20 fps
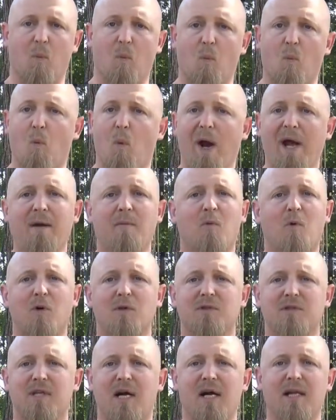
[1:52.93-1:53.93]
Way
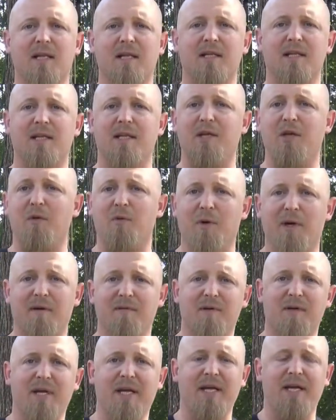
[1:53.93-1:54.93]
more solid than you would
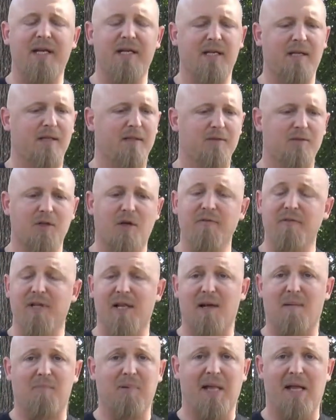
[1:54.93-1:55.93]
ever need. Trophy
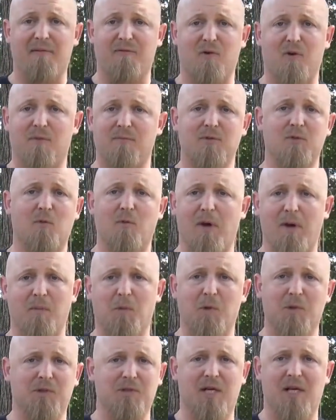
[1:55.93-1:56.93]
line platforms are way
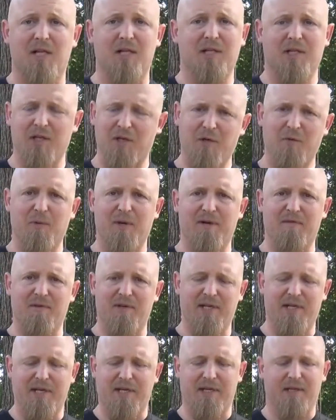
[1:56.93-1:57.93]
more solid than you would ever
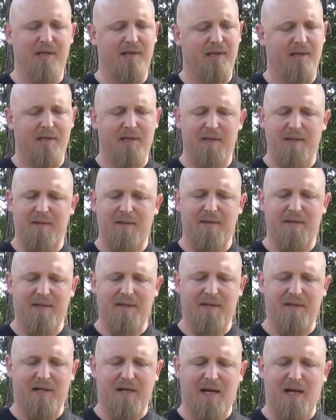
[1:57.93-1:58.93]
need.
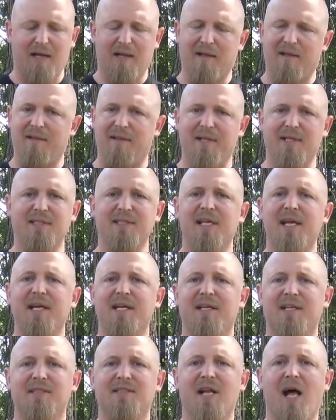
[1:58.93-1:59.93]
This
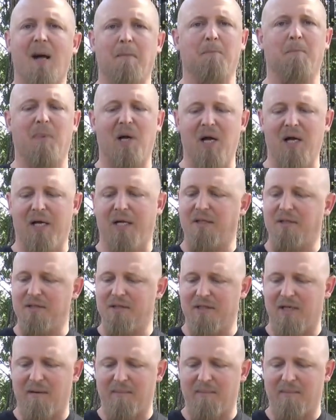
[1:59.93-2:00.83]
thing does not budge.